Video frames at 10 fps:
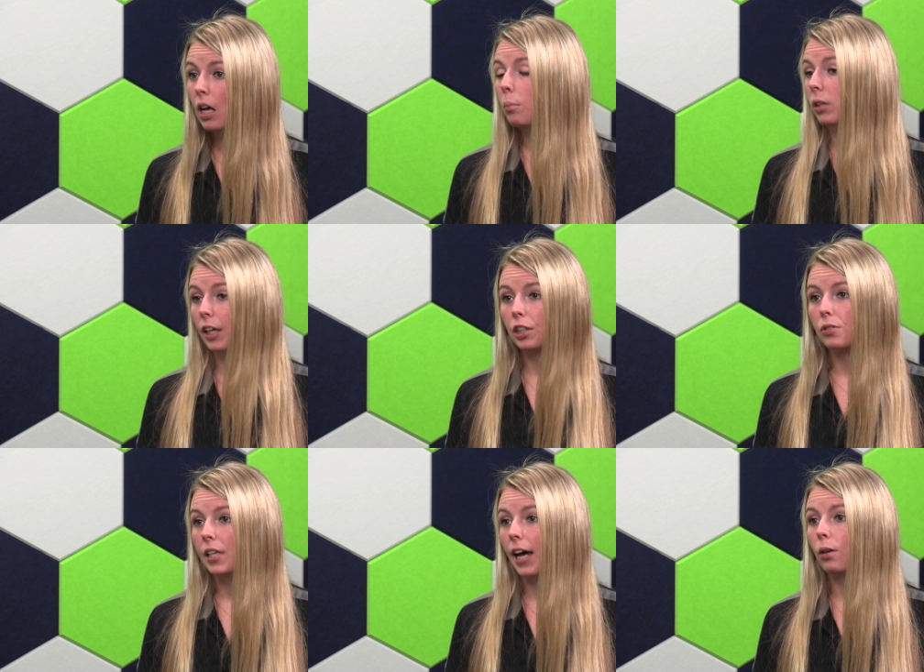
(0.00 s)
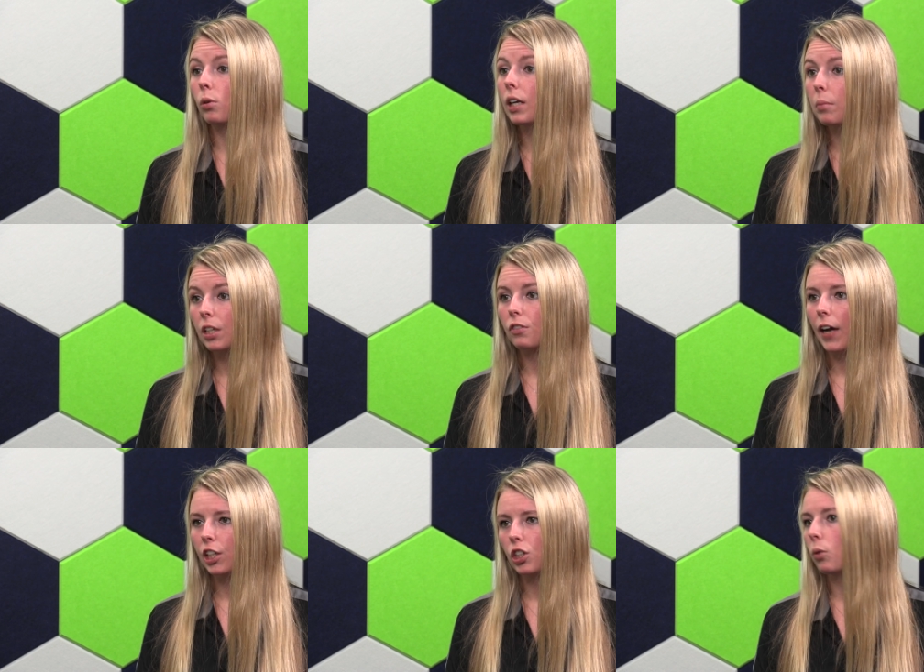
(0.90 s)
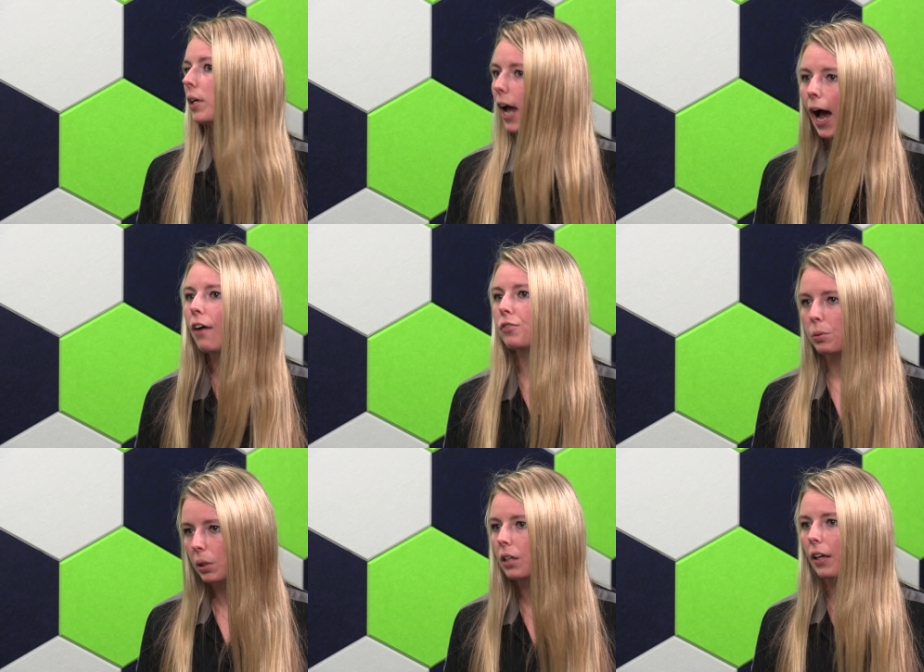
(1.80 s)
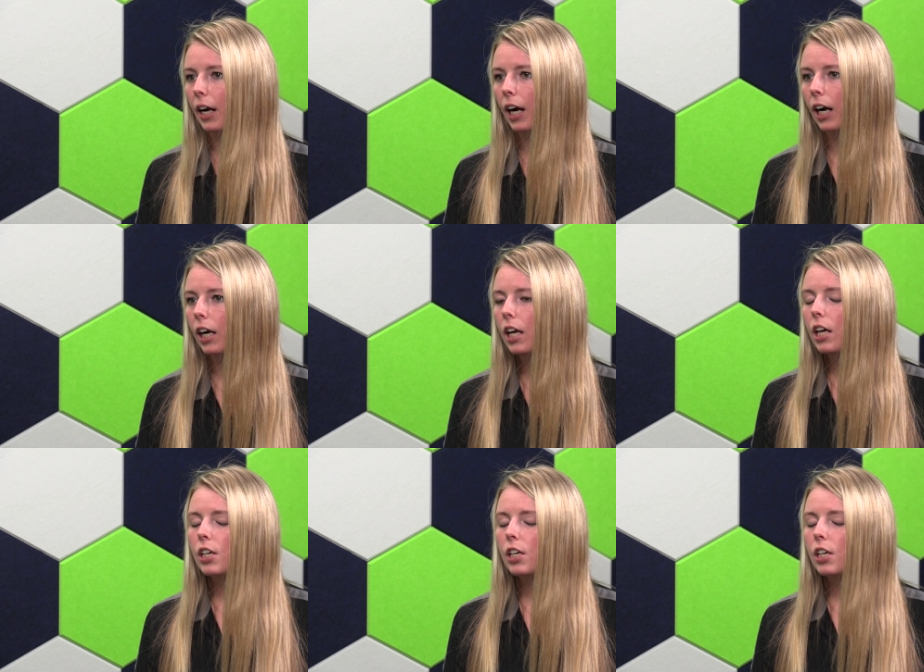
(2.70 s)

Mm-hmm. But like you said, we're in manufacturing. We have to be there.